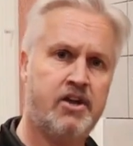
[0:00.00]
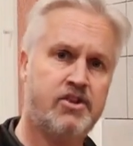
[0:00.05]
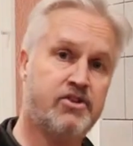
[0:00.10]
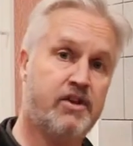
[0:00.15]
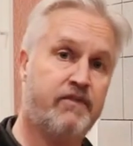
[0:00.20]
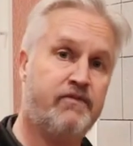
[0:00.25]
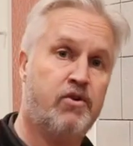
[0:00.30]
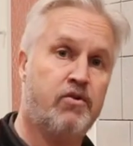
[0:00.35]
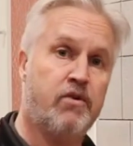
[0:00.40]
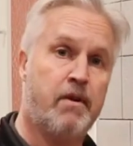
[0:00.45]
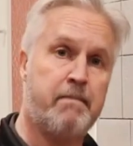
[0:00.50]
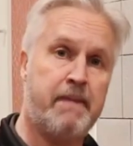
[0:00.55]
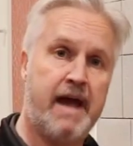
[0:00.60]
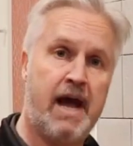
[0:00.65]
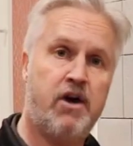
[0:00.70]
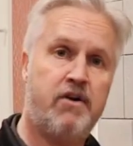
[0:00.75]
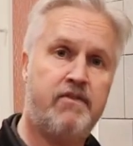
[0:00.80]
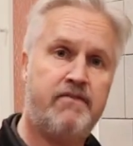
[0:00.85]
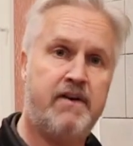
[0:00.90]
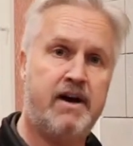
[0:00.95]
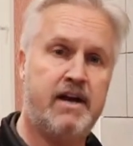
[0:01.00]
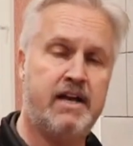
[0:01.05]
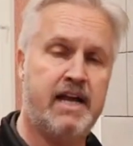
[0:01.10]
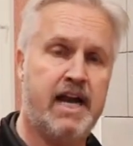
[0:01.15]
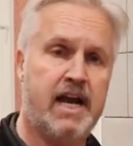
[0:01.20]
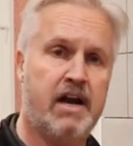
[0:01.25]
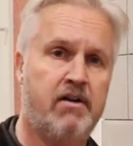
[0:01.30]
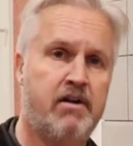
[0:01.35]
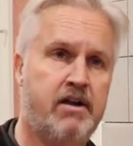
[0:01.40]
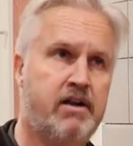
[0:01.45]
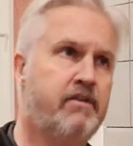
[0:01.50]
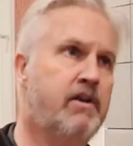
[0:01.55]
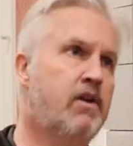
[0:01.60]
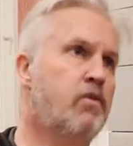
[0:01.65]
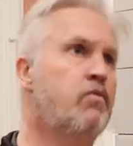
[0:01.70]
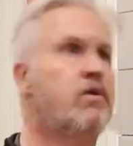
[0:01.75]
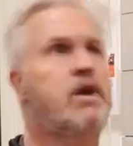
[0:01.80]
So if you're in a power failure area and you think,